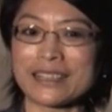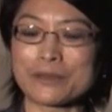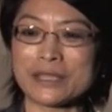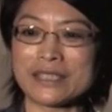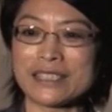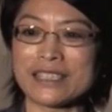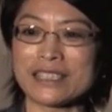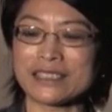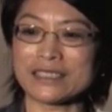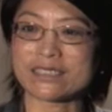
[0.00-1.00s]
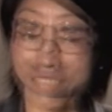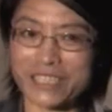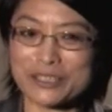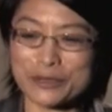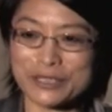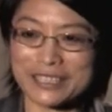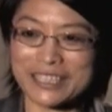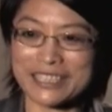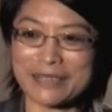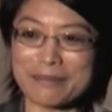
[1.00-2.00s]
we see
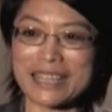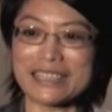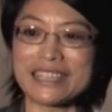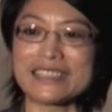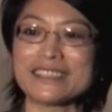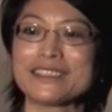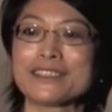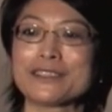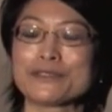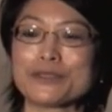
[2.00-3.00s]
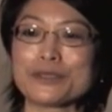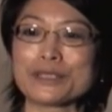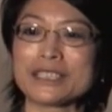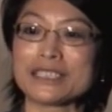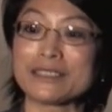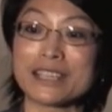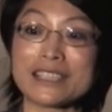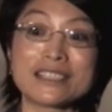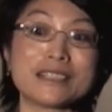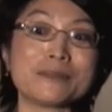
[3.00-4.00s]
increasingly demanding for the
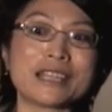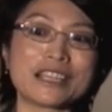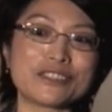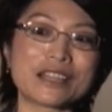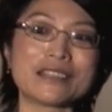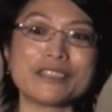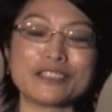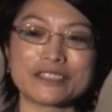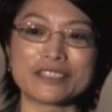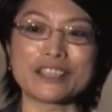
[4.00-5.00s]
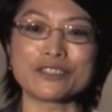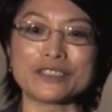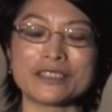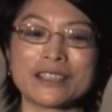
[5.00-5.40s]
advanced simulation and visualization.